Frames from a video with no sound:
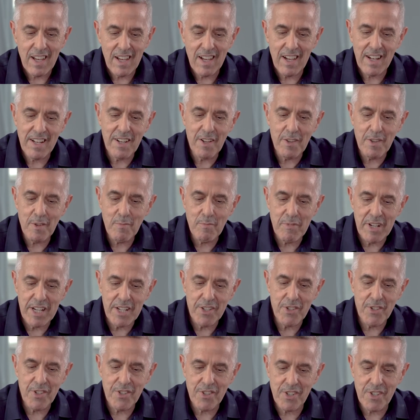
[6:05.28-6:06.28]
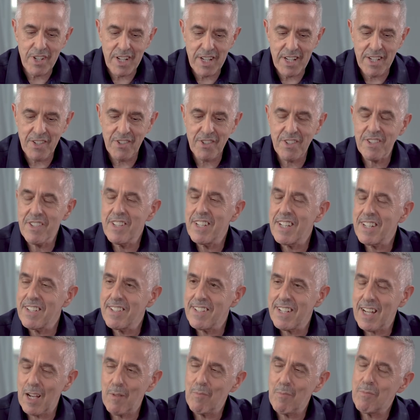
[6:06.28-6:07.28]
Another major change is the
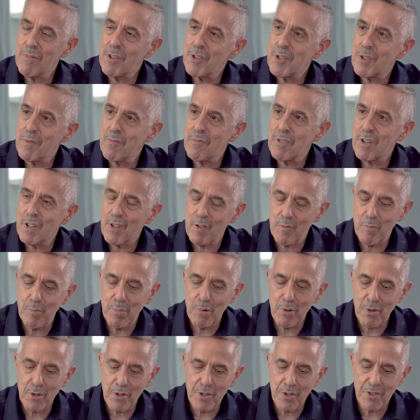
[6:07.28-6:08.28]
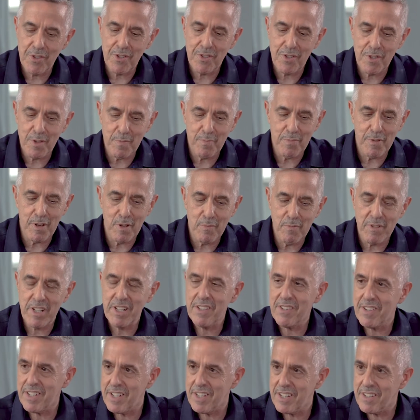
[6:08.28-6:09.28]
establishment of board
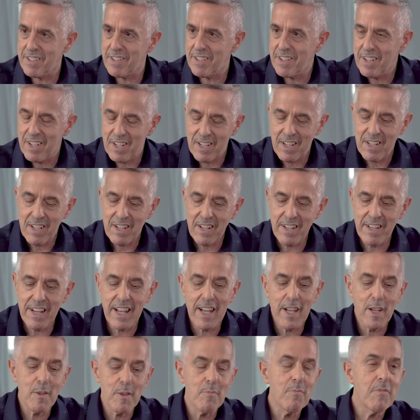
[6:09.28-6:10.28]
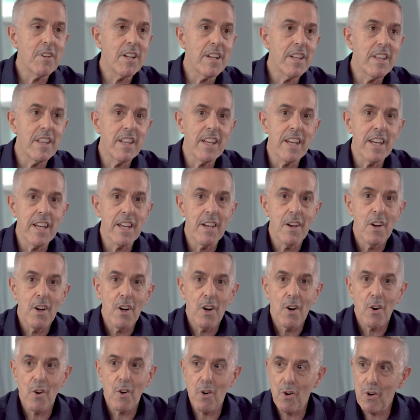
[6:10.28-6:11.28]
subcommittees, namely the
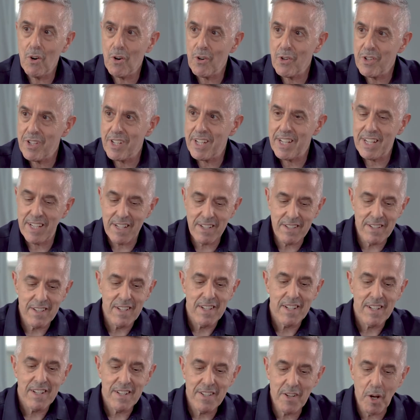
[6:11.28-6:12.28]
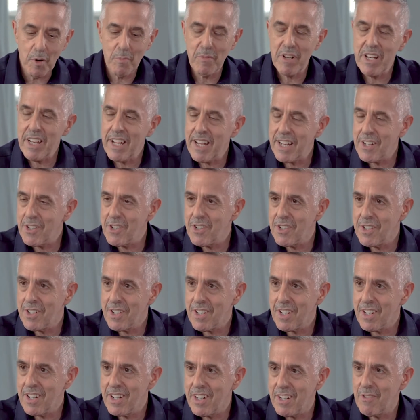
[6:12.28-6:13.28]
audit,
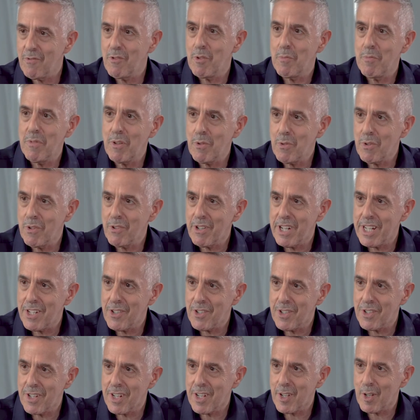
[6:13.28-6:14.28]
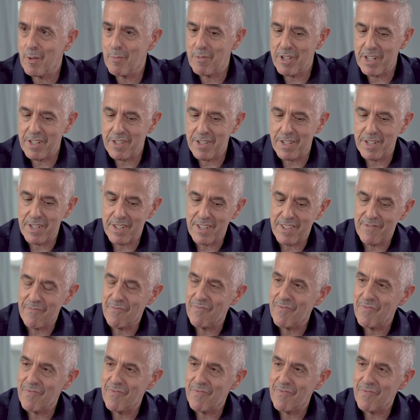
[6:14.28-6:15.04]
nomination and remuneration committees.